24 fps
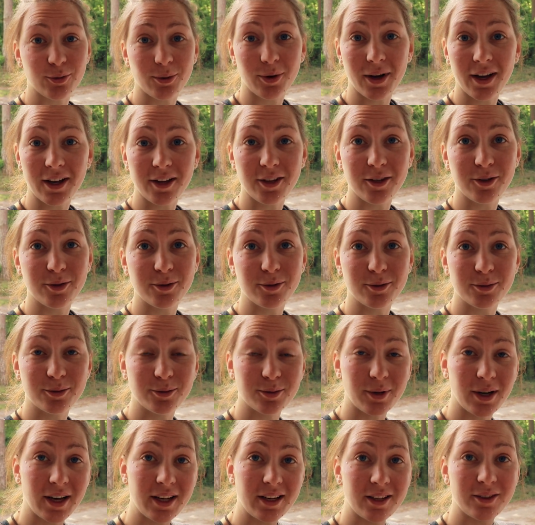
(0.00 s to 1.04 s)

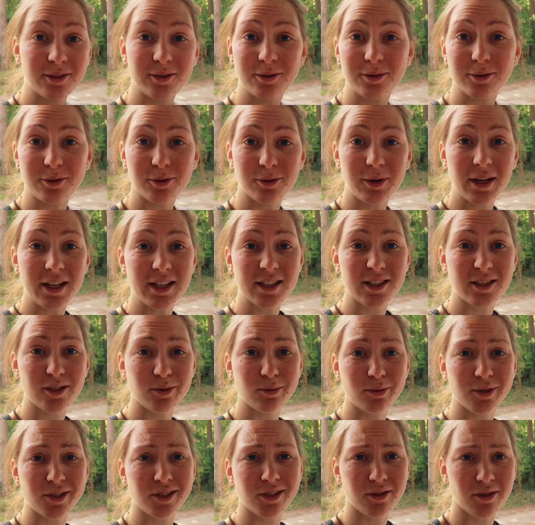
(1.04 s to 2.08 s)
why do you create so
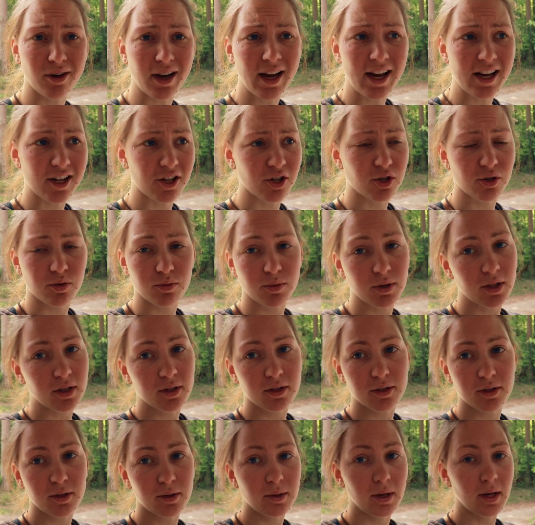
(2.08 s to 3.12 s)
much trash? What are you
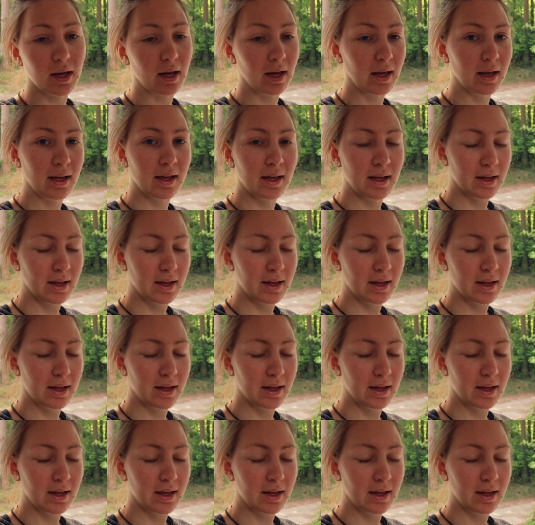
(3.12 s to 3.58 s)
doing?